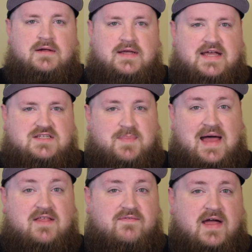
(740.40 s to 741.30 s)
It's
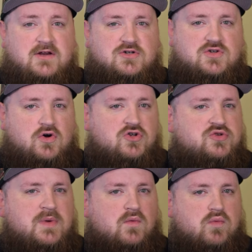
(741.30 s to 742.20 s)
Pathfinder's
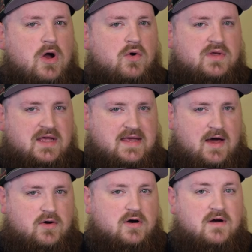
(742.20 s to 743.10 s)
ultimate rogue
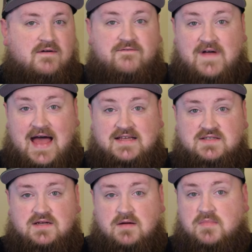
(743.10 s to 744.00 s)
encounter,
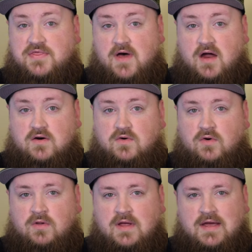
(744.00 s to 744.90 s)
fast,
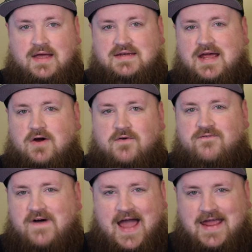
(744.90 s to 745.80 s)
methodical, and
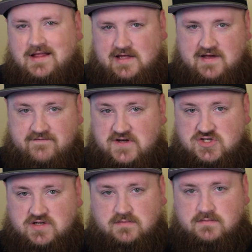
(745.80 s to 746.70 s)
terrifyingly
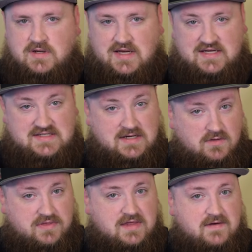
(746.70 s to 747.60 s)
efficient. A
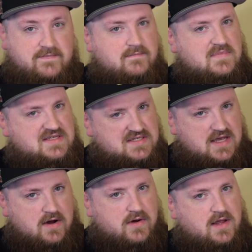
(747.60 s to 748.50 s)
single thief is
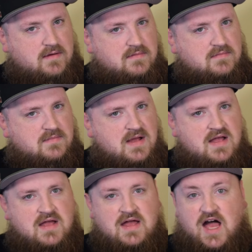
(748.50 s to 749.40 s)
scary.
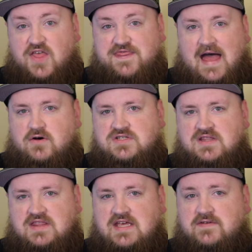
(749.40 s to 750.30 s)

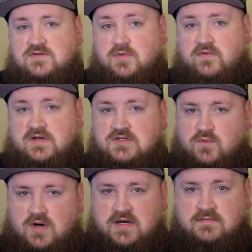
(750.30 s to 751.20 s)
1,000 thieves moving as
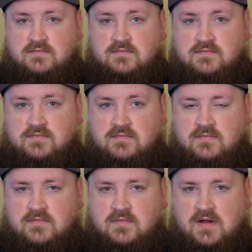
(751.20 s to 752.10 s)
one?
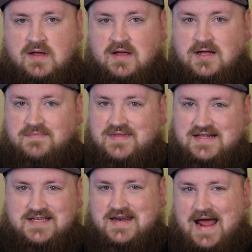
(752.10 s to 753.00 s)

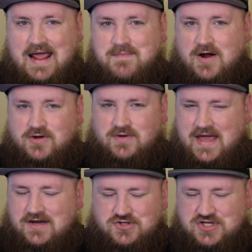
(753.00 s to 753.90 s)
That's a nightmare you
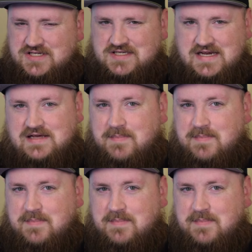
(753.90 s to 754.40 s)
can't just sneak